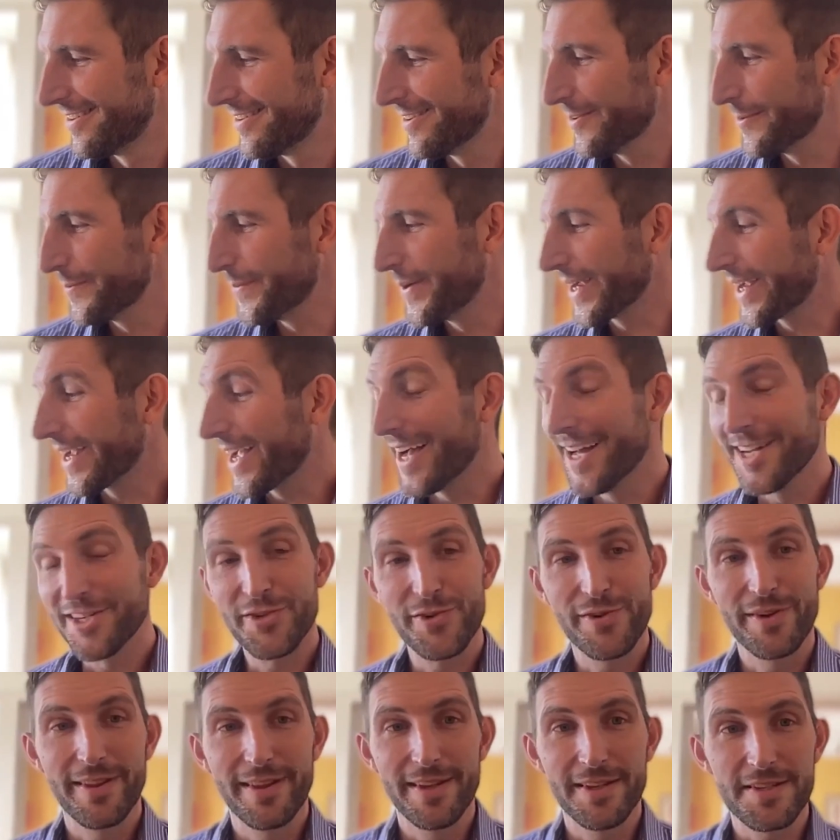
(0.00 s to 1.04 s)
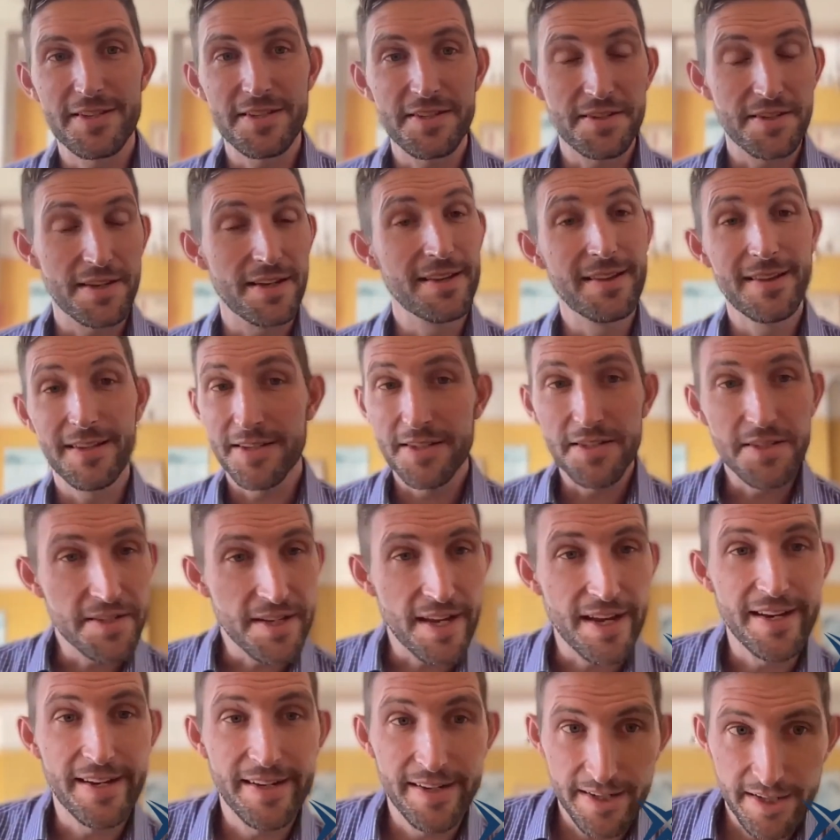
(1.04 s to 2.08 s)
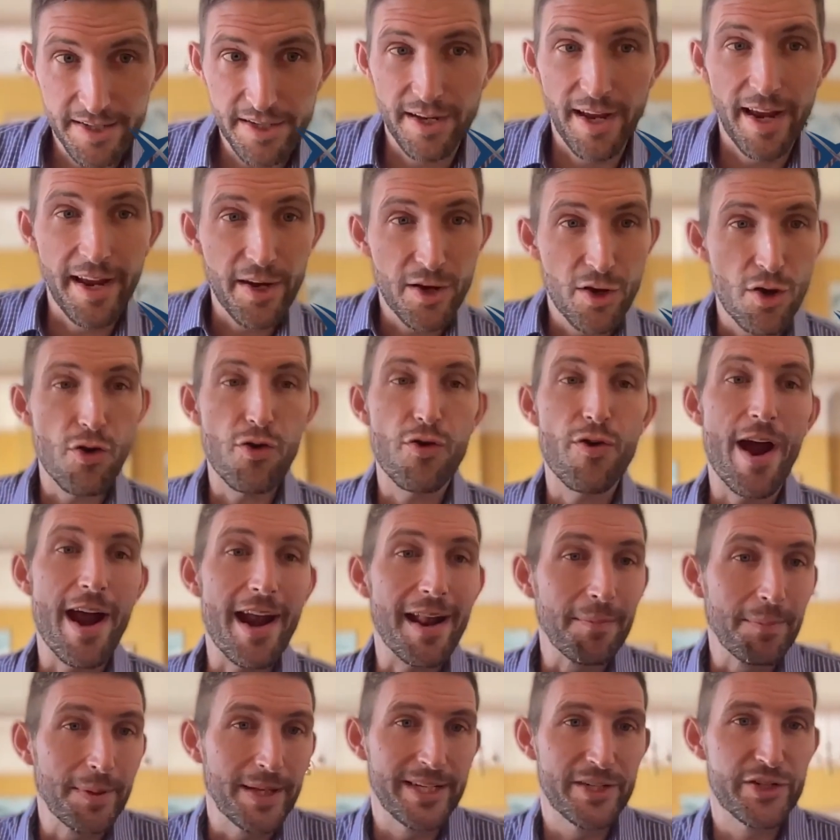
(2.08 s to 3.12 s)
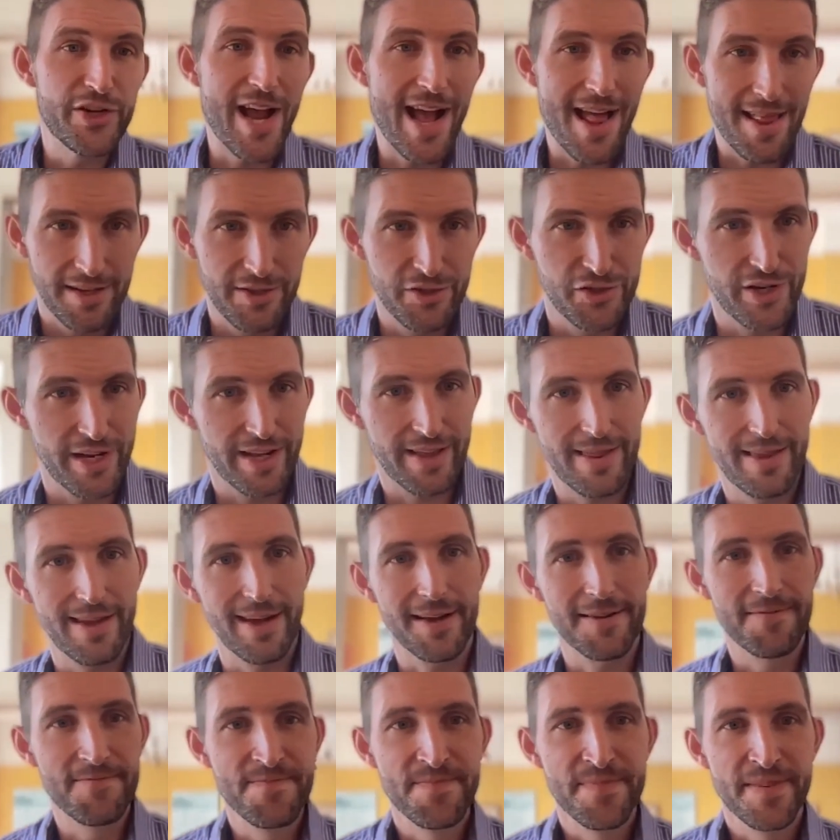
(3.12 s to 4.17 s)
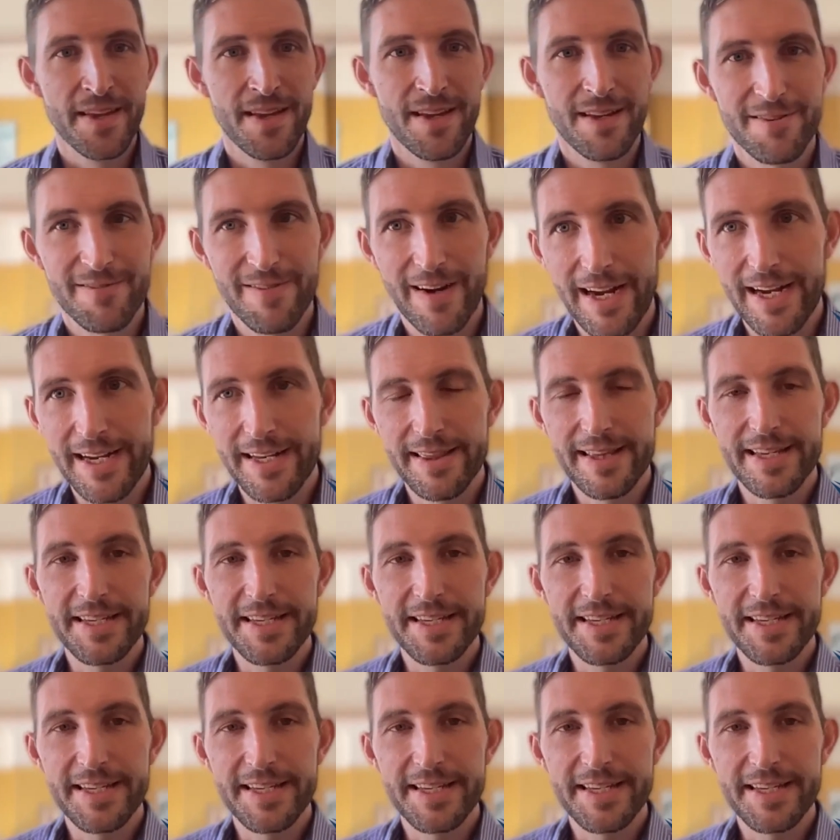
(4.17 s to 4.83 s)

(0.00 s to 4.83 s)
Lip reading: Oh my gosh, this is an incredibly challenging thing, right?